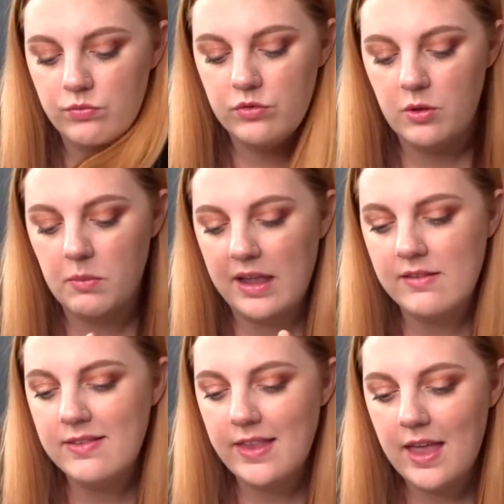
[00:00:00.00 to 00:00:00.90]
to my
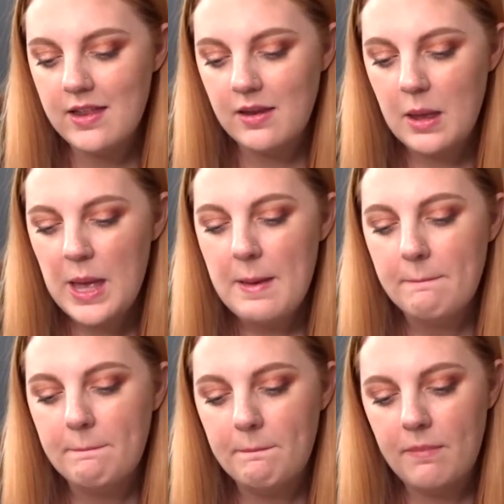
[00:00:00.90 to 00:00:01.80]
scent,
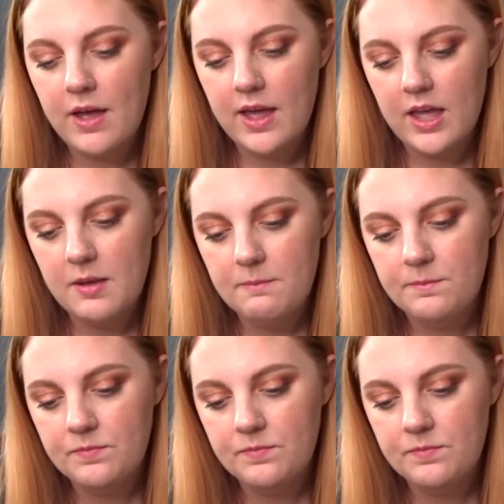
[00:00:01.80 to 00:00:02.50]
but